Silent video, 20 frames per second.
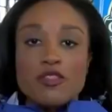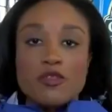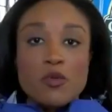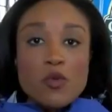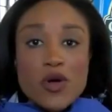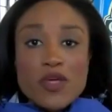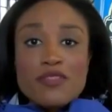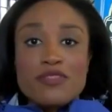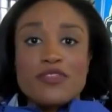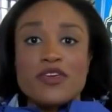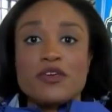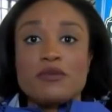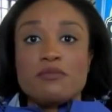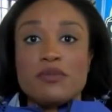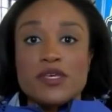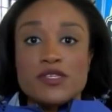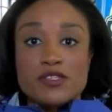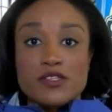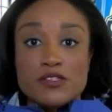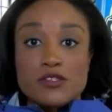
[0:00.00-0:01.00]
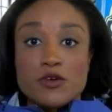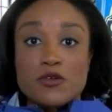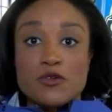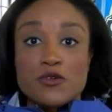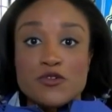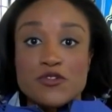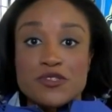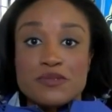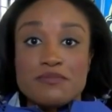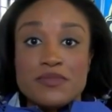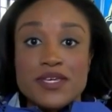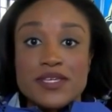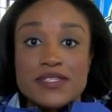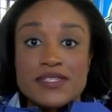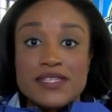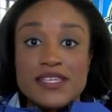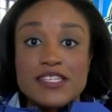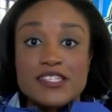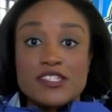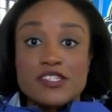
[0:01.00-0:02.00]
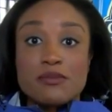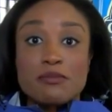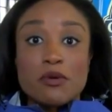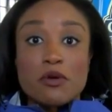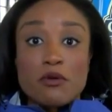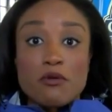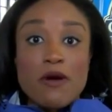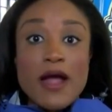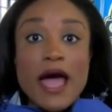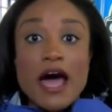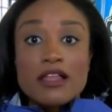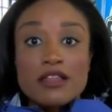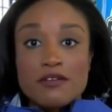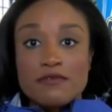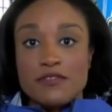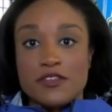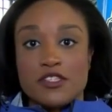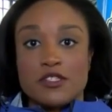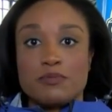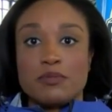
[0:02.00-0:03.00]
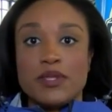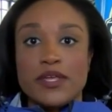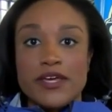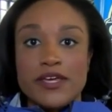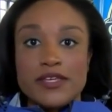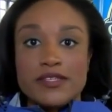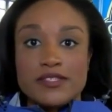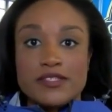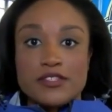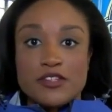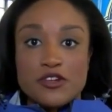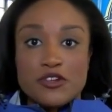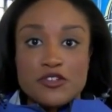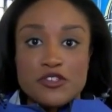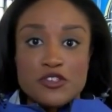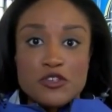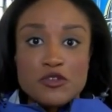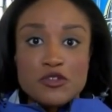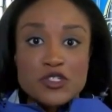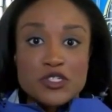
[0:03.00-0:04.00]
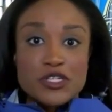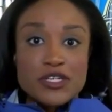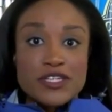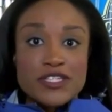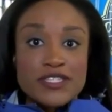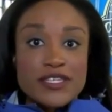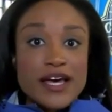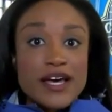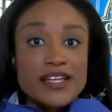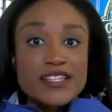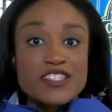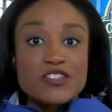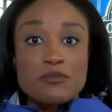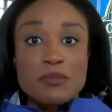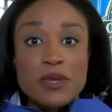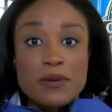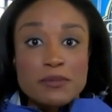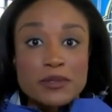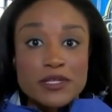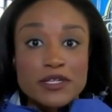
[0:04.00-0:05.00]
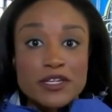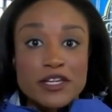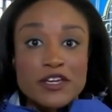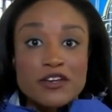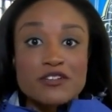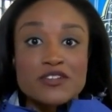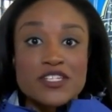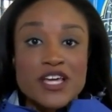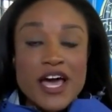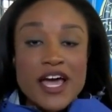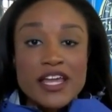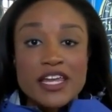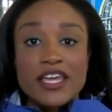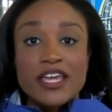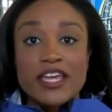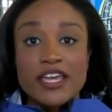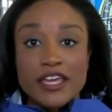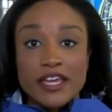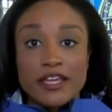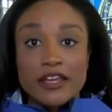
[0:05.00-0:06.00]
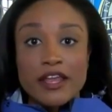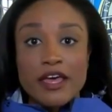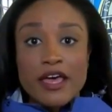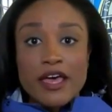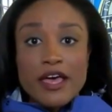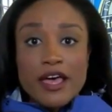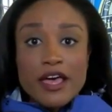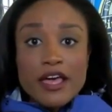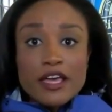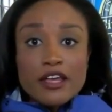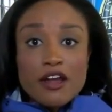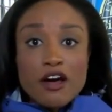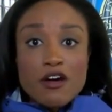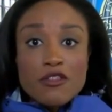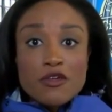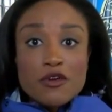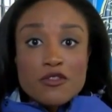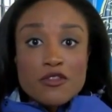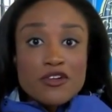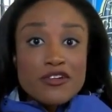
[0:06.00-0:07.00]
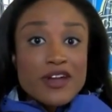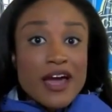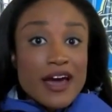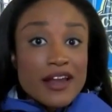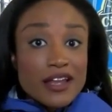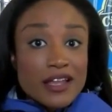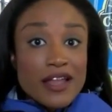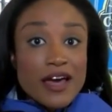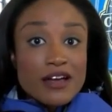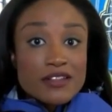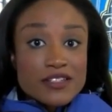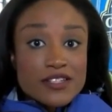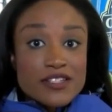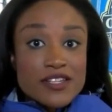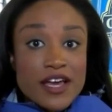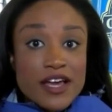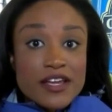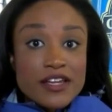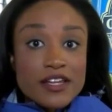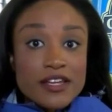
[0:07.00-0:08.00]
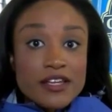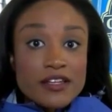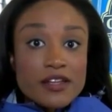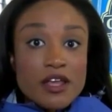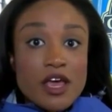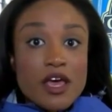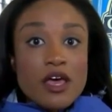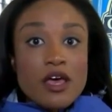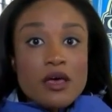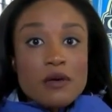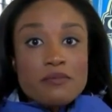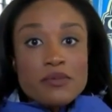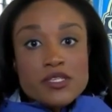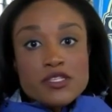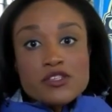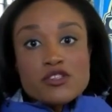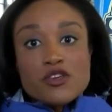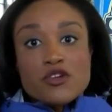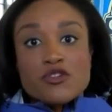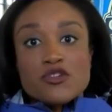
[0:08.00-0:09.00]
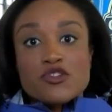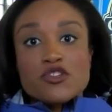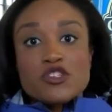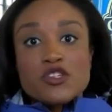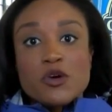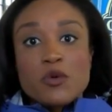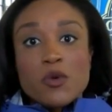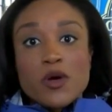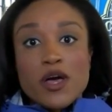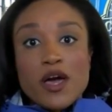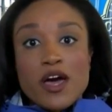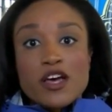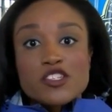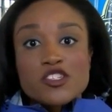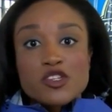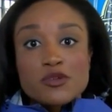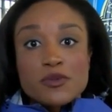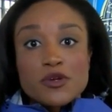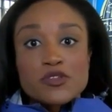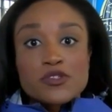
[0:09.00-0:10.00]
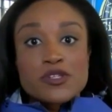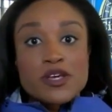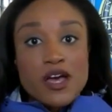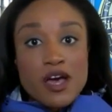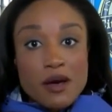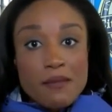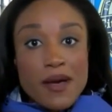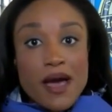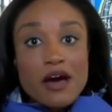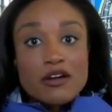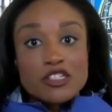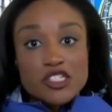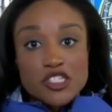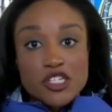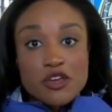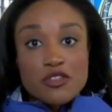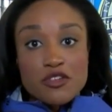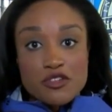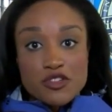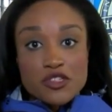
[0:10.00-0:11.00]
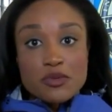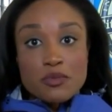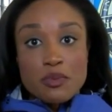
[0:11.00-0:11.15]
The one thing business owners miss is the morale of this place. There's usually tons of people in here dining in, and although they're not allowed to dine in, business owners still want customers to come out and show their